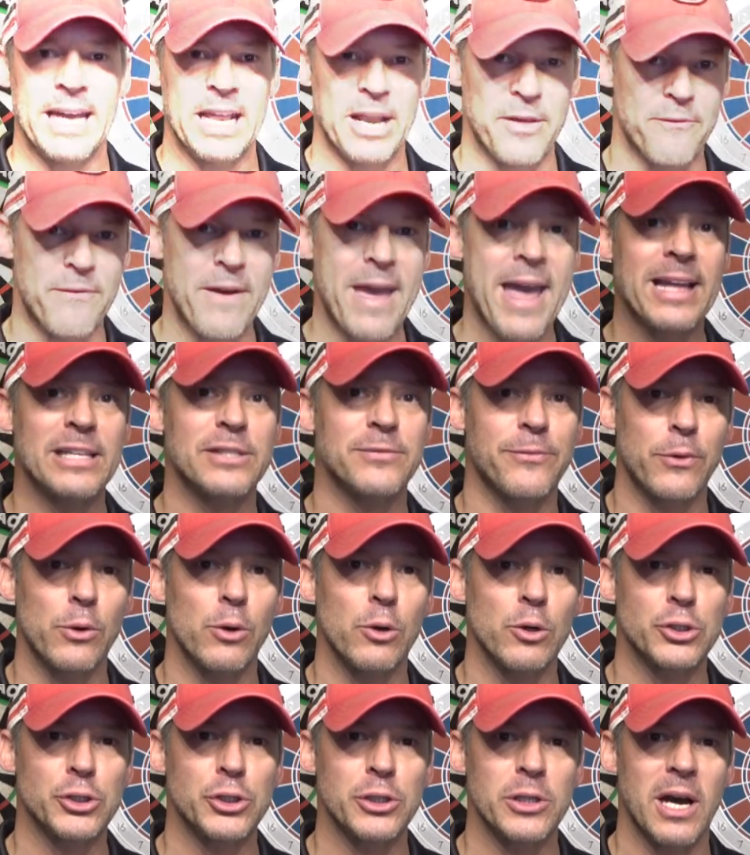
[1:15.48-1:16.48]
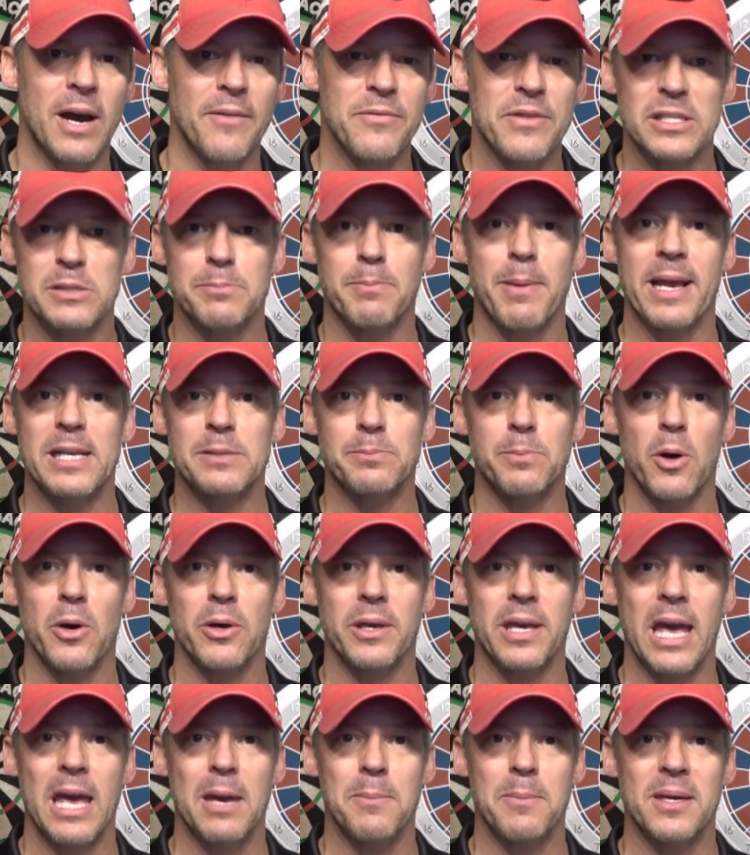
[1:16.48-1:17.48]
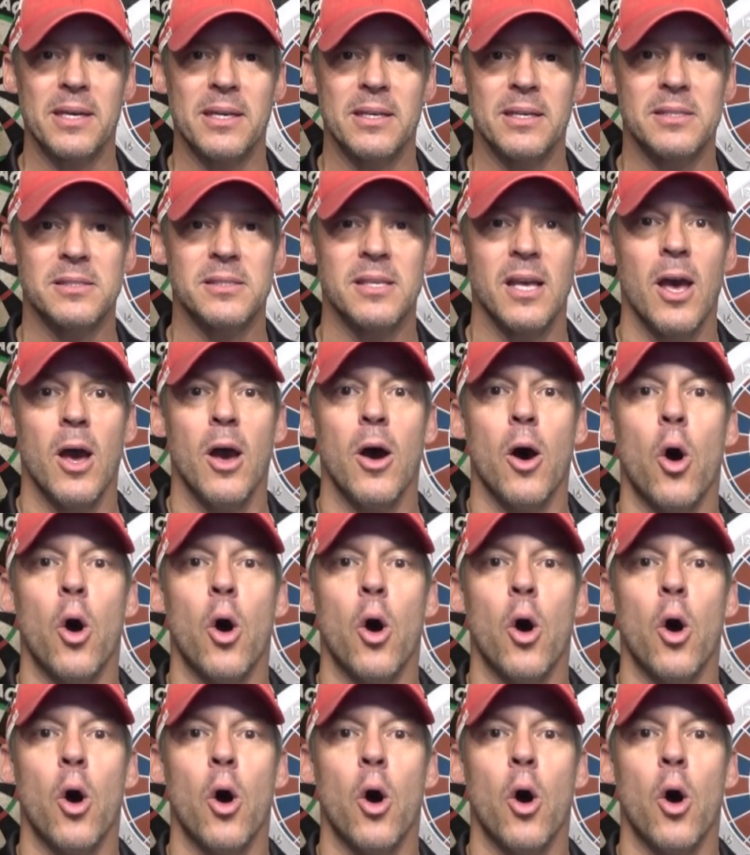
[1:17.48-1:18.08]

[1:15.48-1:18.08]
An advanced version of this baseball game is